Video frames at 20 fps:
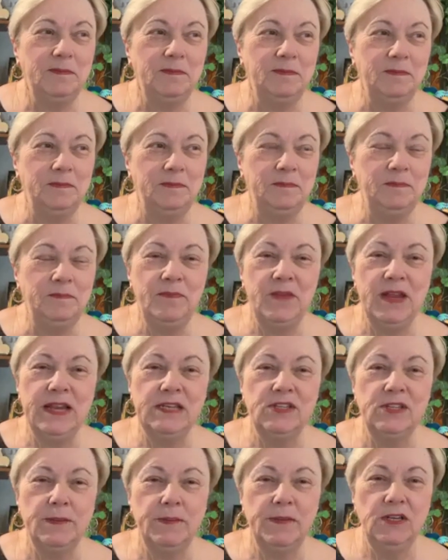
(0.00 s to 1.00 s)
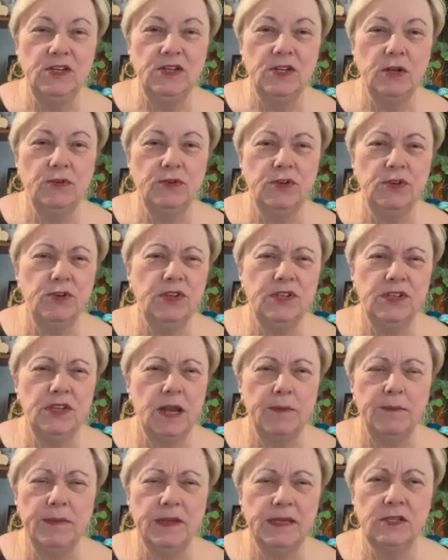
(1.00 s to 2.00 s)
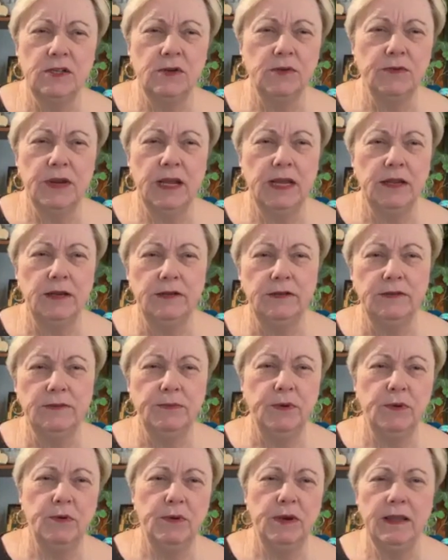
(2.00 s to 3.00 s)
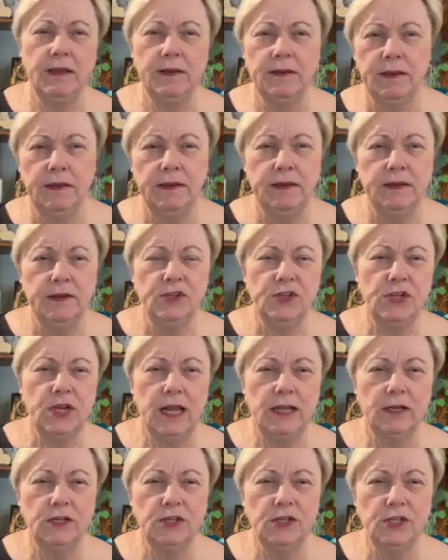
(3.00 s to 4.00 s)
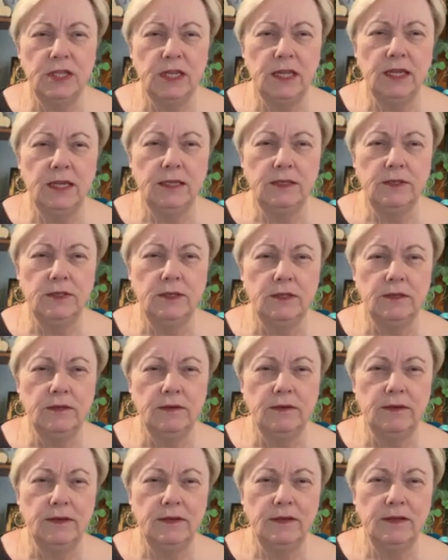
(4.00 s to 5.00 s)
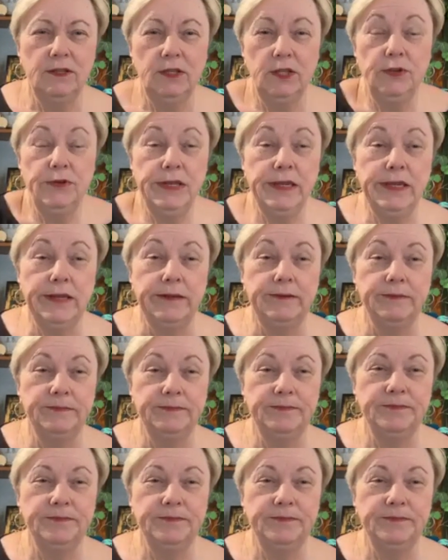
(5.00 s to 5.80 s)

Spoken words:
Then somebody told you to stop messing around and put away childish things, and you did.